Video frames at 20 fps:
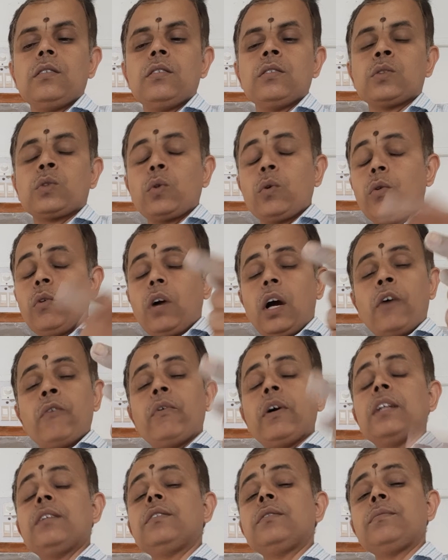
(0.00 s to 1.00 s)
So
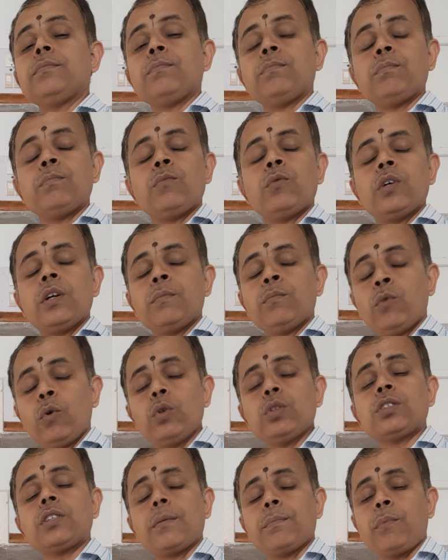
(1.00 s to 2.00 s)
one
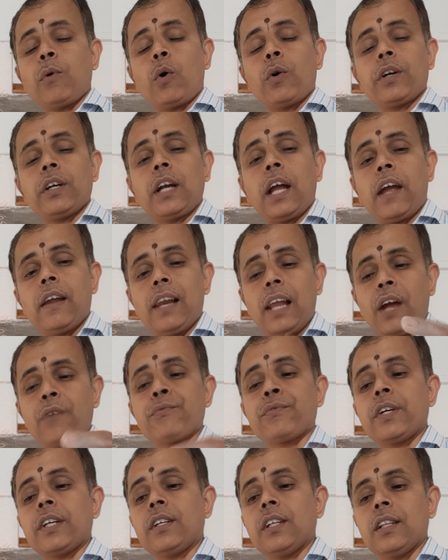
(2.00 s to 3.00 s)
most important, I
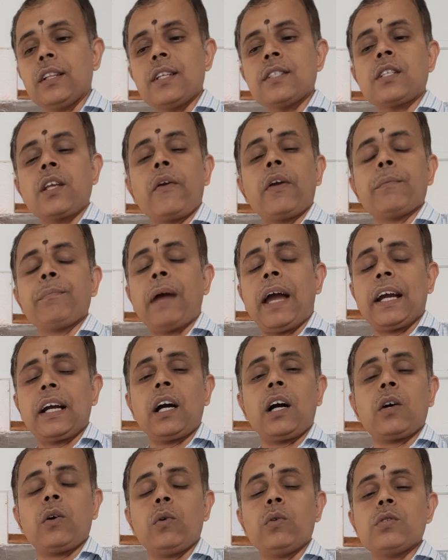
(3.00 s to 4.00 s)
left it in the saving bank
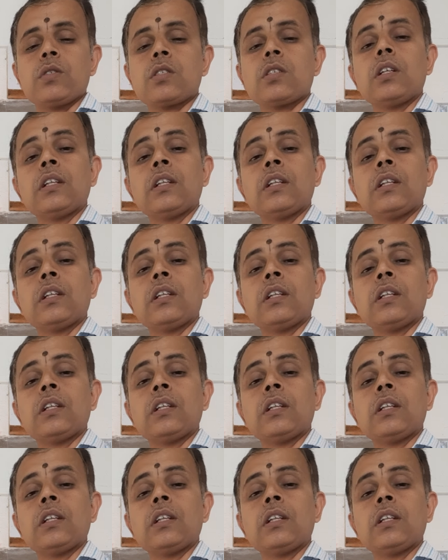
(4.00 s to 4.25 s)
accounts,